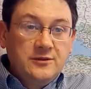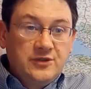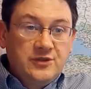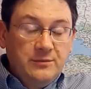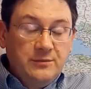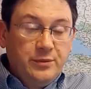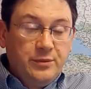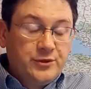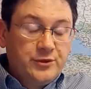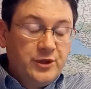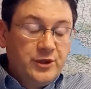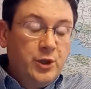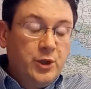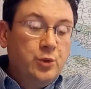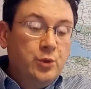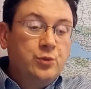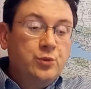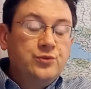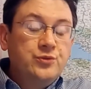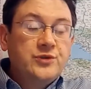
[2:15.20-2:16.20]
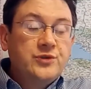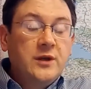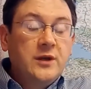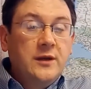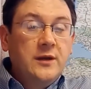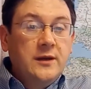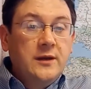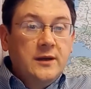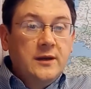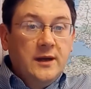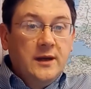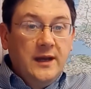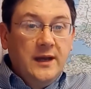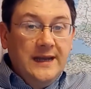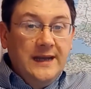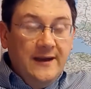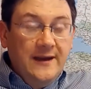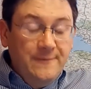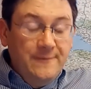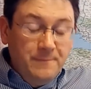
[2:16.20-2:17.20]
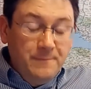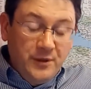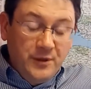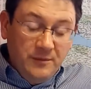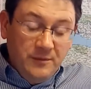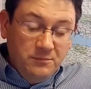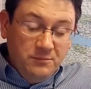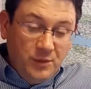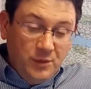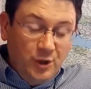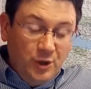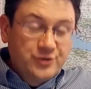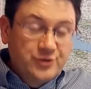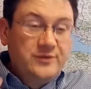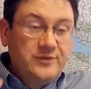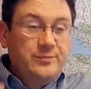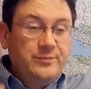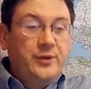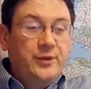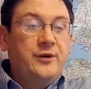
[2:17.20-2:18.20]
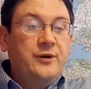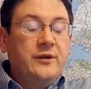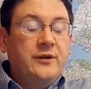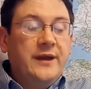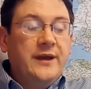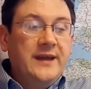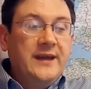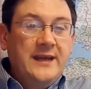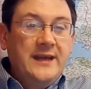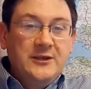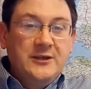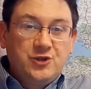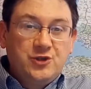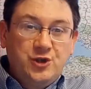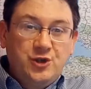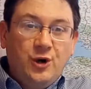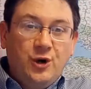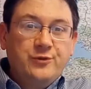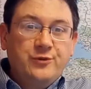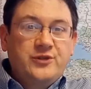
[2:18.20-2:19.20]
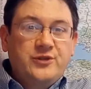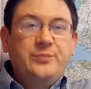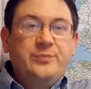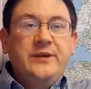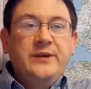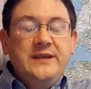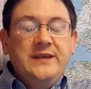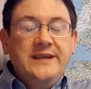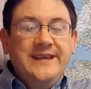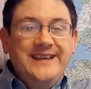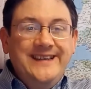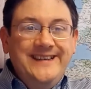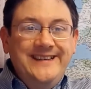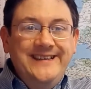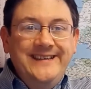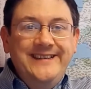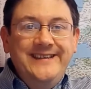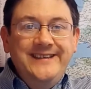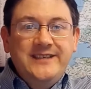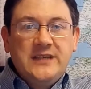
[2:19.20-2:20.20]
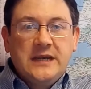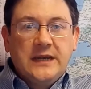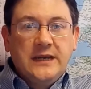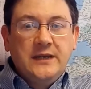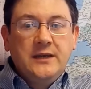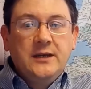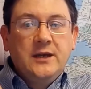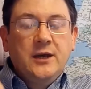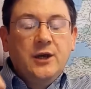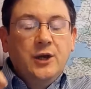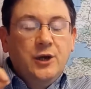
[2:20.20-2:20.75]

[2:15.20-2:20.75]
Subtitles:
simple to use, but most importantly, it's got to be easy